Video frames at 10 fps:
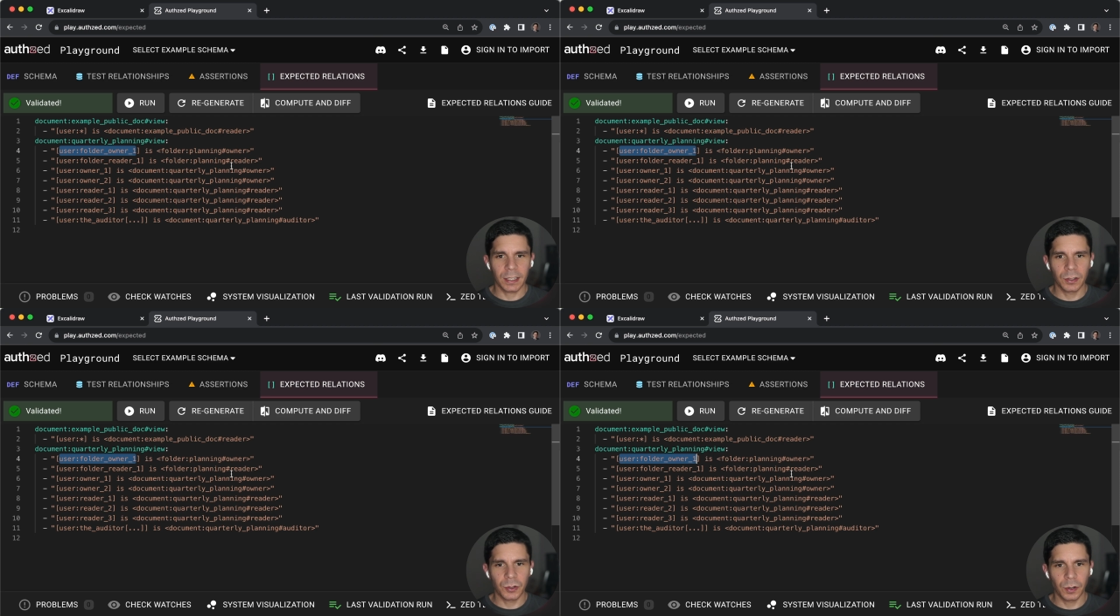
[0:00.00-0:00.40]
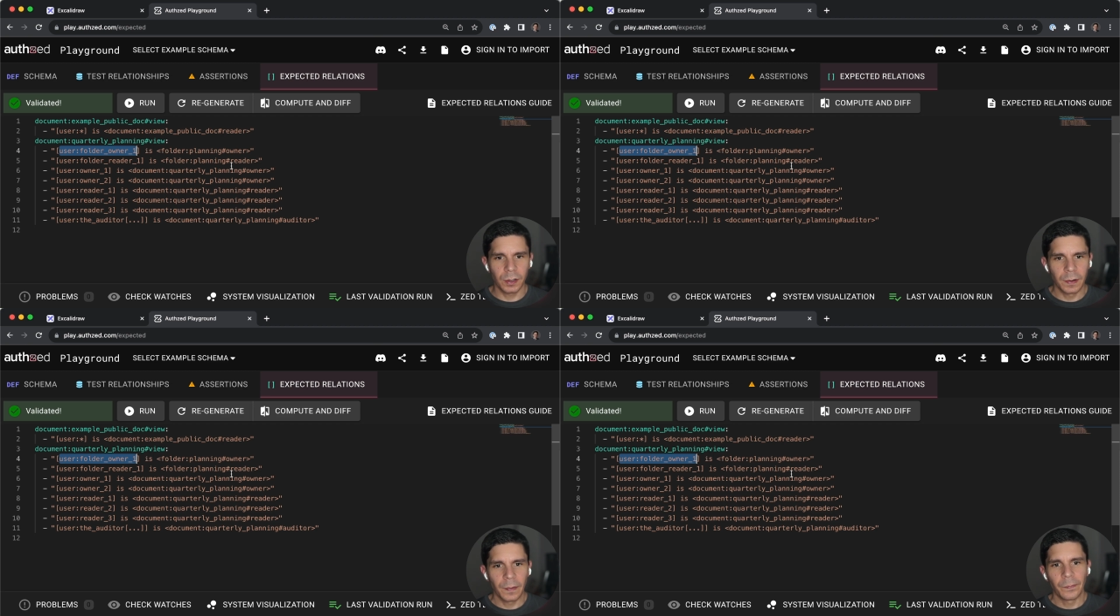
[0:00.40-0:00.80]

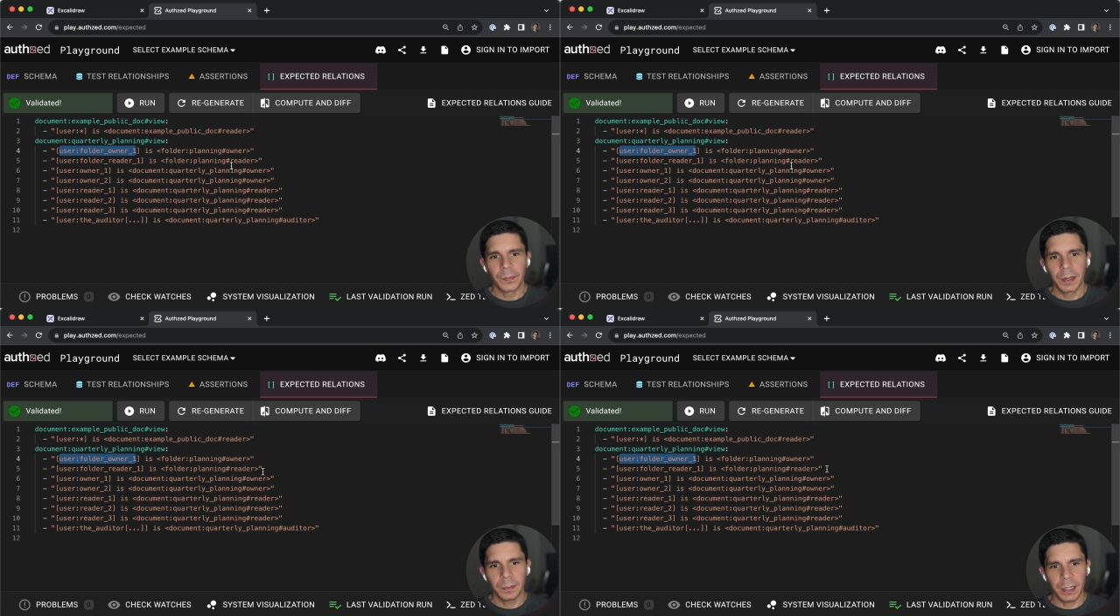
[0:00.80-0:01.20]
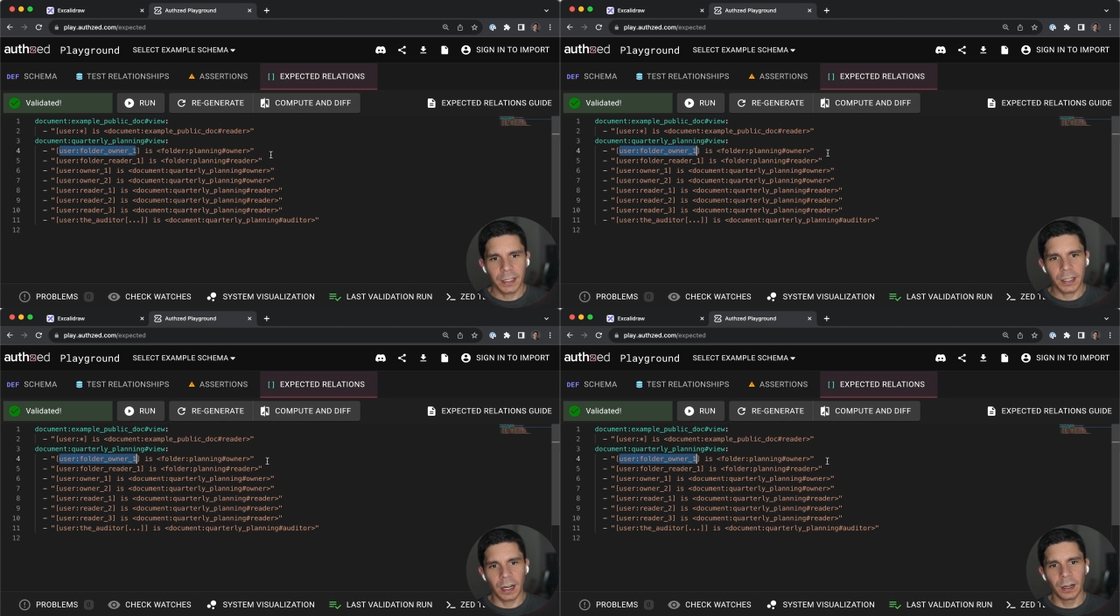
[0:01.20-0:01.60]
control,
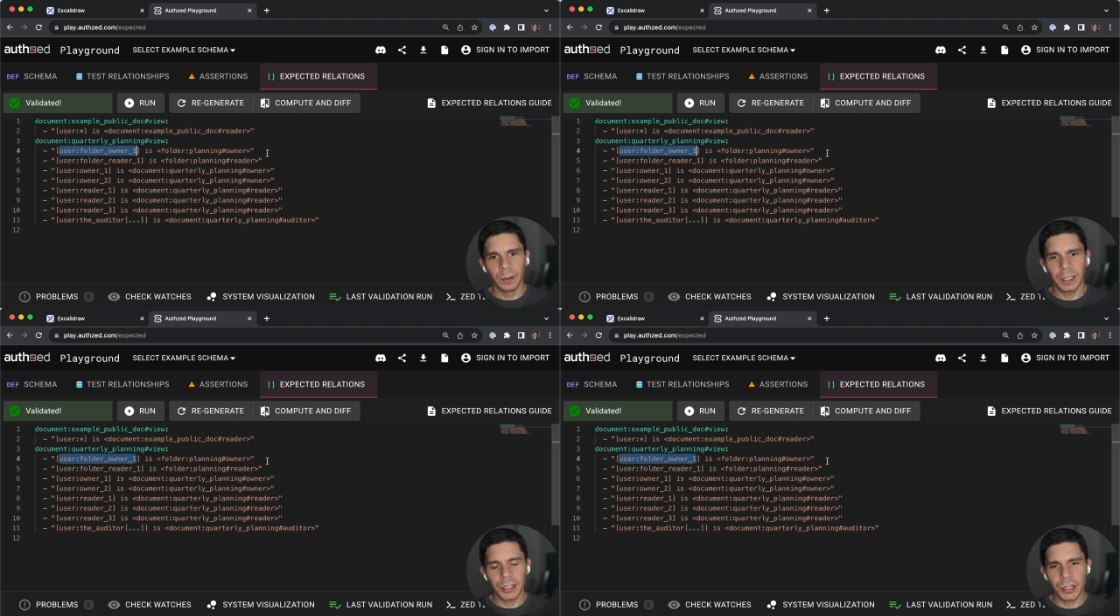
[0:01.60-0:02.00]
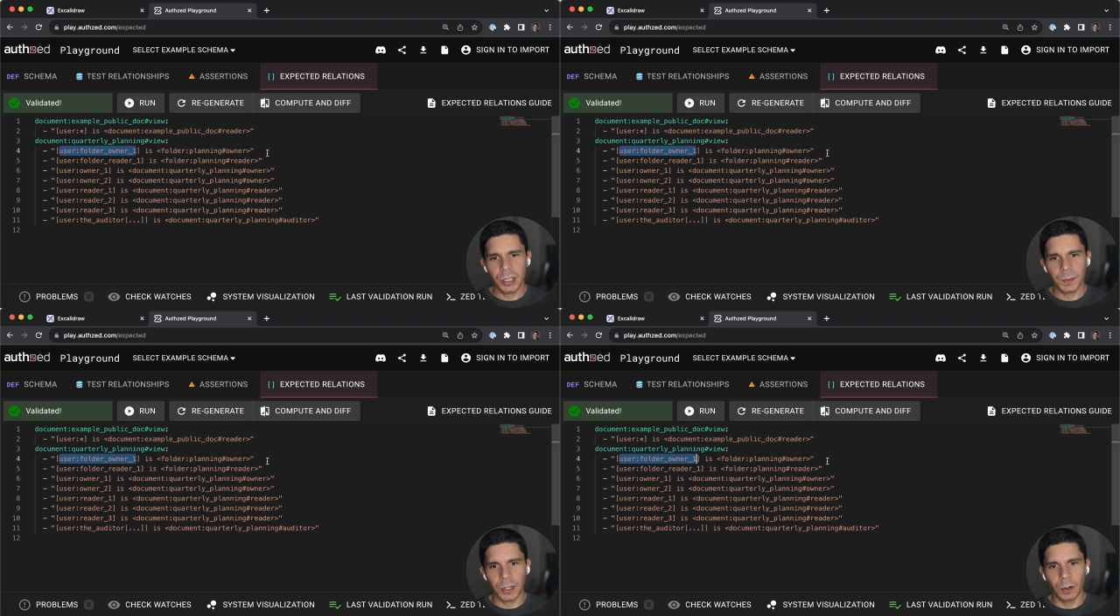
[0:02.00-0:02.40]
because our
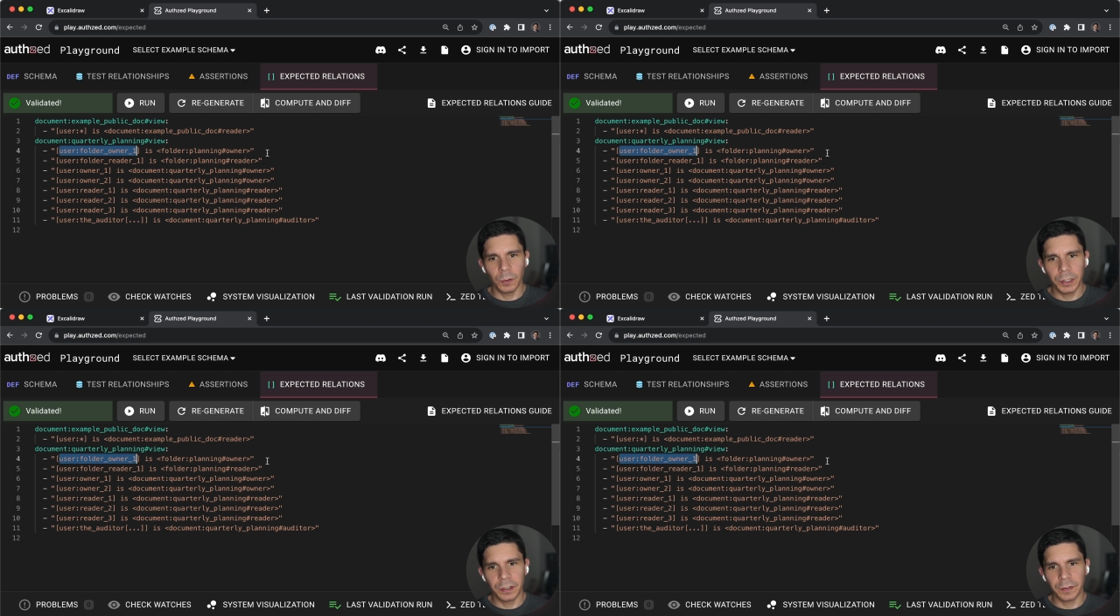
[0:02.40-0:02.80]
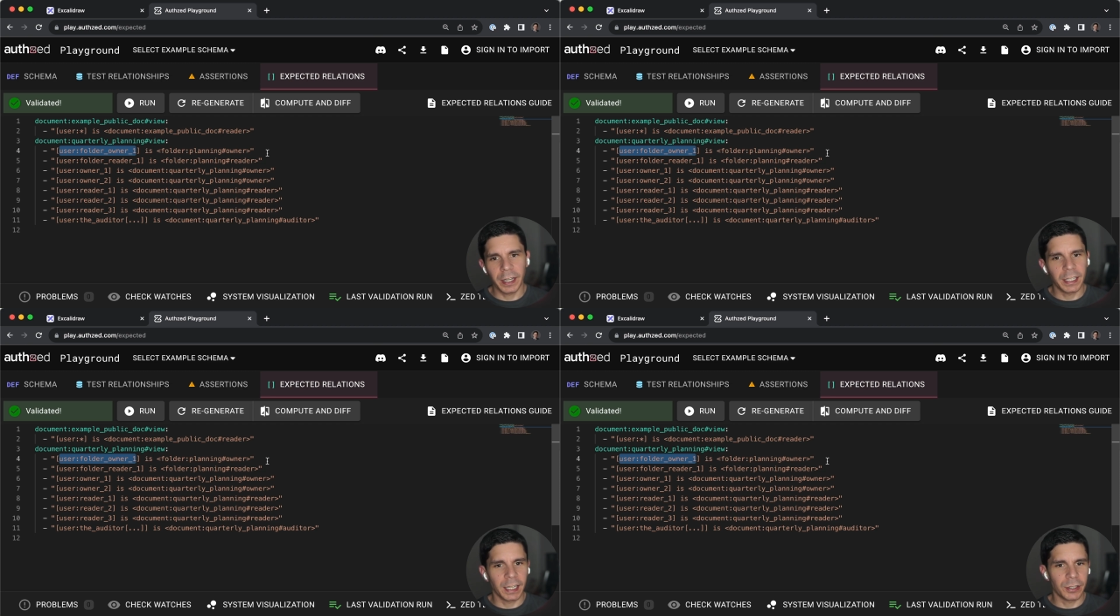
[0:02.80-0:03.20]
relationships are only
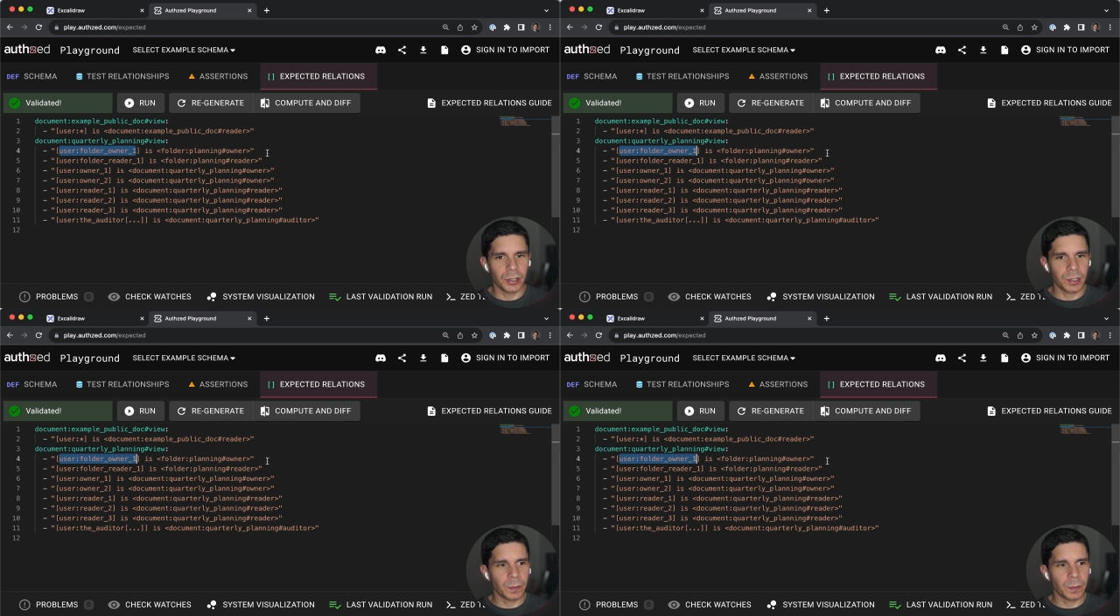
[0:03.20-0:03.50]
defining edges.